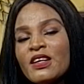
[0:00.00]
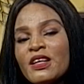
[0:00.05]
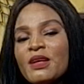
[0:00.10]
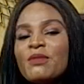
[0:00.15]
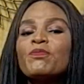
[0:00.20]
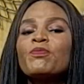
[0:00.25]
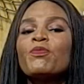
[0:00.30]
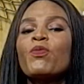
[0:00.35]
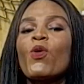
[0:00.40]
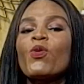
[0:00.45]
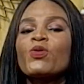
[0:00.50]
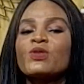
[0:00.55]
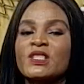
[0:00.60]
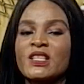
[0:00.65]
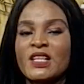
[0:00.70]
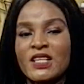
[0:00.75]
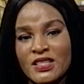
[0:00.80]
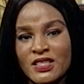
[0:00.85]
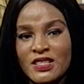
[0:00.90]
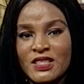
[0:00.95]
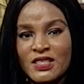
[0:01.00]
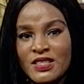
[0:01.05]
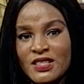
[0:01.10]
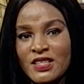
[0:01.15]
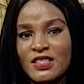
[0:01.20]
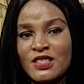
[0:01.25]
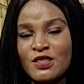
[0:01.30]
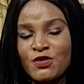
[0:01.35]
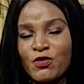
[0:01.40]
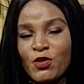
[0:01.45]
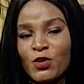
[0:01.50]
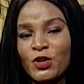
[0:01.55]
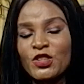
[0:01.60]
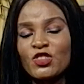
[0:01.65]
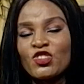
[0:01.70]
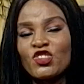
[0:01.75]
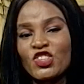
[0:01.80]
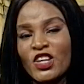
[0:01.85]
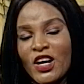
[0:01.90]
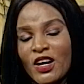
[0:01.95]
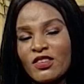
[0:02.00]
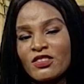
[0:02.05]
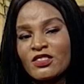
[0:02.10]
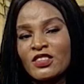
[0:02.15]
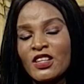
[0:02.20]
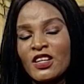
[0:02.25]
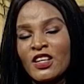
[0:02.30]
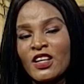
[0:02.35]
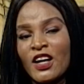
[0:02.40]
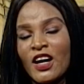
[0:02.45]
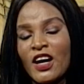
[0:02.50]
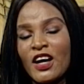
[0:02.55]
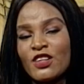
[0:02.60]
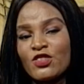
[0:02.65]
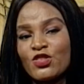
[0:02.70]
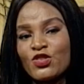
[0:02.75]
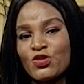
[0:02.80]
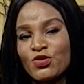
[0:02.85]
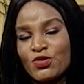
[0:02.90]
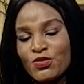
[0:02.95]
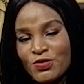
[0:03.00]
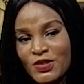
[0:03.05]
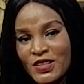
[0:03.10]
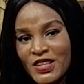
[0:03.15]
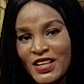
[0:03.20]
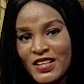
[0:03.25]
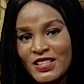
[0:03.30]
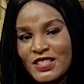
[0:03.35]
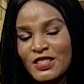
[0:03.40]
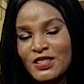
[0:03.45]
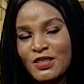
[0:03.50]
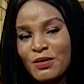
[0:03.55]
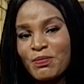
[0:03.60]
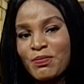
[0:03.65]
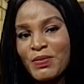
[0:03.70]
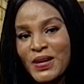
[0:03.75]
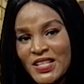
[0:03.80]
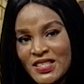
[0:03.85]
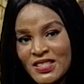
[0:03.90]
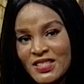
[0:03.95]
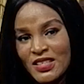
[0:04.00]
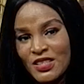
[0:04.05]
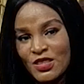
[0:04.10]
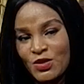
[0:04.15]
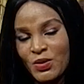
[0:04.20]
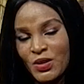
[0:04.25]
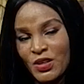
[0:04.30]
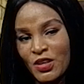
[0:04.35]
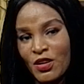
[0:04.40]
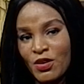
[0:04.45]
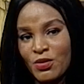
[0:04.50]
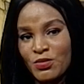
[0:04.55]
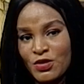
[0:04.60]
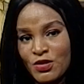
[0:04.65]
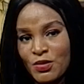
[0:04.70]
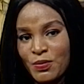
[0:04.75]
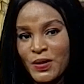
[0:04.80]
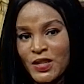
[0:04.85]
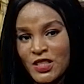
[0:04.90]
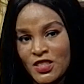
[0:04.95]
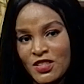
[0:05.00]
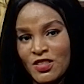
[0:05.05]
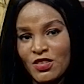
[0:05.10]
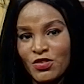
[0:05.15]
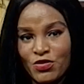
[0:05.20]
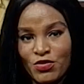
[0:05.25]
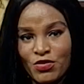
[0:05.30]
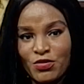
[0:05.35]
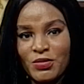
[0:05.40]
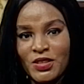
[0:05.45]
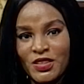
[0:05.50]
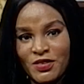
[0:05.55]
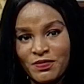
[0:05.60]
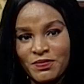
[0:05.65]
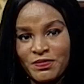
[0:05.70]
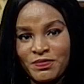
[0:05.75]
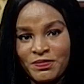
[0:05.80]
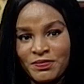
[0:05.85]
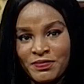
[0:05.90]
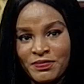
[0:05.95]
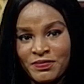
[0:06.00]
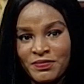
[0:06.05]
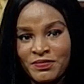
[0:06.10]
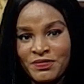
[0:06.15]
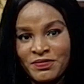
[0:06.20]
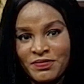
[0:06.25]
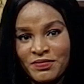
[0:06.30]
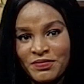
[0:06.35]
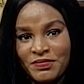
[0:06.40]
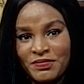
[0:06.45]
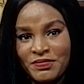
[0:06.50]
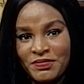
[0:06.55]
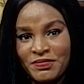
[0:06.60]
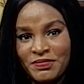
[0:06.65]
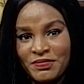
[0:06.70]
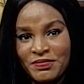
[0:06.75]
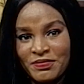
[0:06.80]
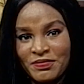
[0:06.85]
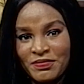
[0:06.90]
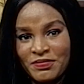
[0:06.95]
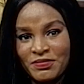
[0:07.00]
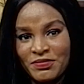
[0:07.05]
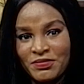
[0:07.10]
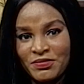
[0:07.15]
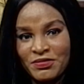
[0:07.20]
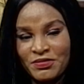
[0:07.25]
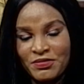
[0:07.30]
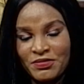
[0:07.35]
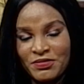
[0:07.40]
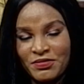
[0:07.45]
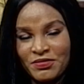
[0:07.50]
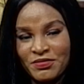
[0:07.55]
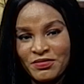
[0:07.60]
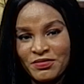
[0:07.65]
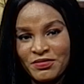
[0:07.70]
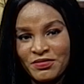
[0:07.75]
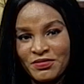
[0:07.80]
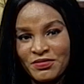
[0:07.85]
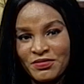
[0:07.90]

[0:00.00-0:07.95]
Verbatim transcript: important is it for a child uh, to get the basics when it comes to personal grooming? Oh, um,